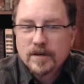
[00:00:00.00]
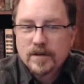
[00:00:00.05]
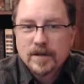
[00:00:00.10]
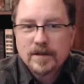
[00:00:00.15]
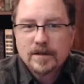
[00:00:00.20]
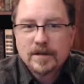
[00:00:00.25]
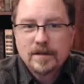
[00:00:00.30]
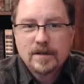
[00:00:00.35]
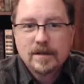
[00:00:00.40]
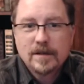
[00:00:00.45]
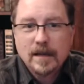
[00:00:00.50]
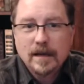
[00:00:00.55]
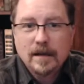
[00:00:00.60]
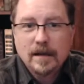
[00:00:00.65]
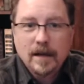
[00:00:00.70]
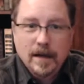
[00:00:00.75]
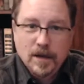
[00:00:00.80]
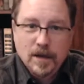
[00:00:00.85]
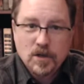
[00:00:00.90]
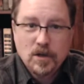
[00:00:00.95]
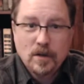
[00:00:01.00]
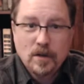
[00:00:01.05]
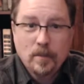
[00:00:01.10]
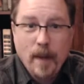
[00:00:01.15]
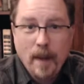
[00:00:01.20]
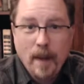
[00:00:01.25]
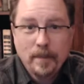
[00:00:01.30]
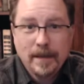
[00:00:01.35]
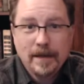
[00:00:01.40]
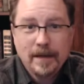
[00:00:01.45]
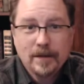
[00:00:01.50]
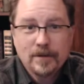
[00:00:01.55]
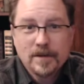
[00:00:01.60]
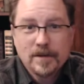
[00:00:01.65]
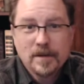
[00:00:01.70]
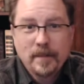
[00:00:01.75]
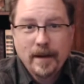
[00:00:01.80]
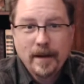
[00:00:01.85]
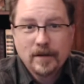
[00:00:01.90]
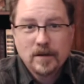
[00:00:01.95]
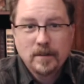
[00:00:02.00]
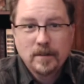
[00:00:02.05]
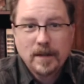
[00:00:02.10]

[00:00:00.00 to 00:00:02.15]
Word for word: just seen an injured puppy who is about to